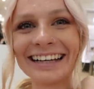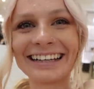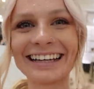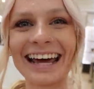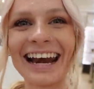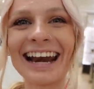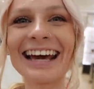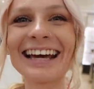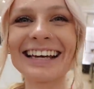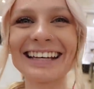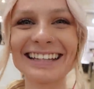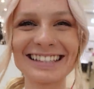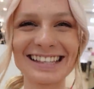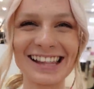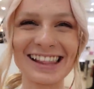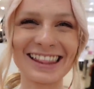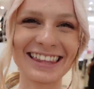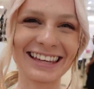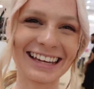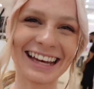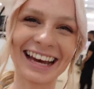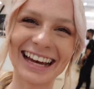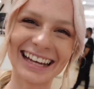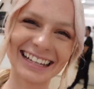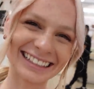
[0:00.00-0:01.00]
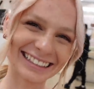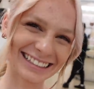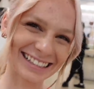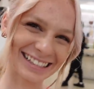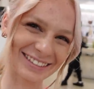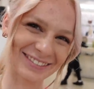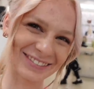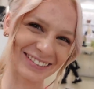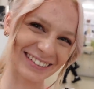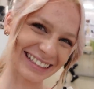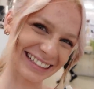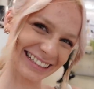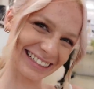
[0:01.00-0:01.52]
can I get something else,
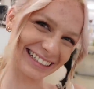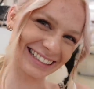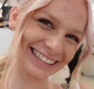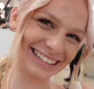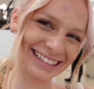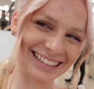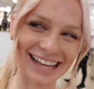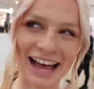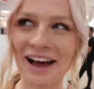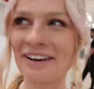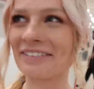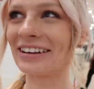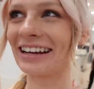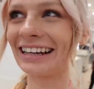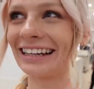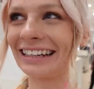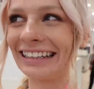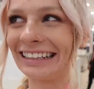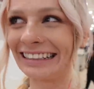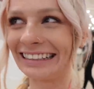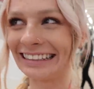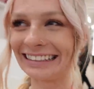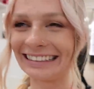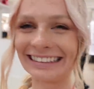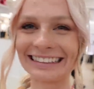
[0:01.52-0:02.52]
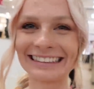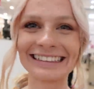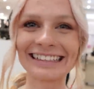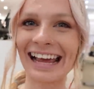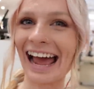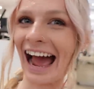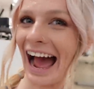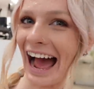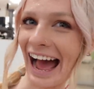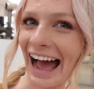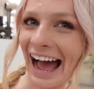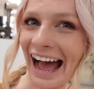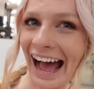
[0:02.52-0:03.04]
please? Uh, I mean,
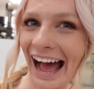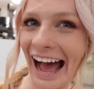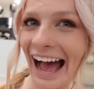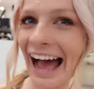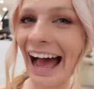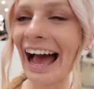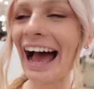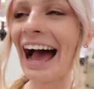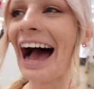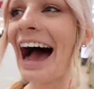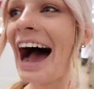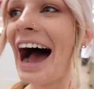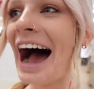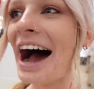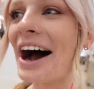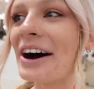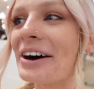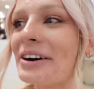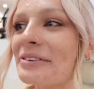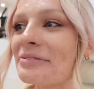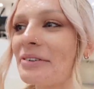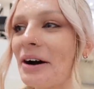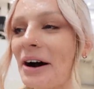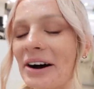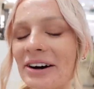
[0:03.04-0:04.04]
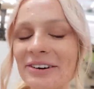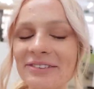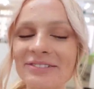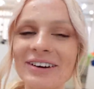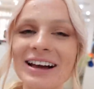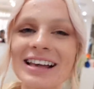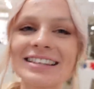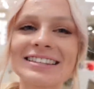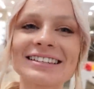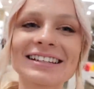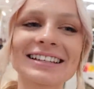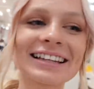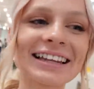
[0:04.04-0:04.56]
yeah. Like what? Well,
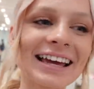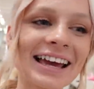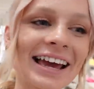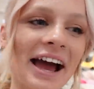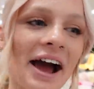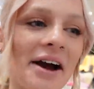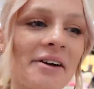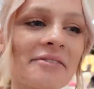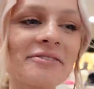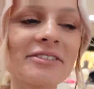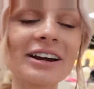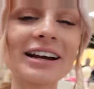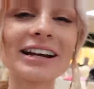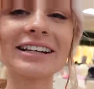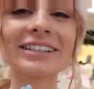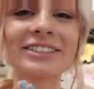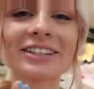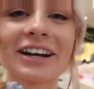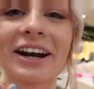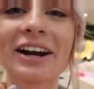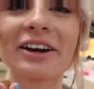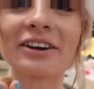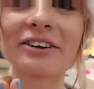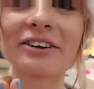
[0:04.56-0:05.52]
basically, I'm really trying to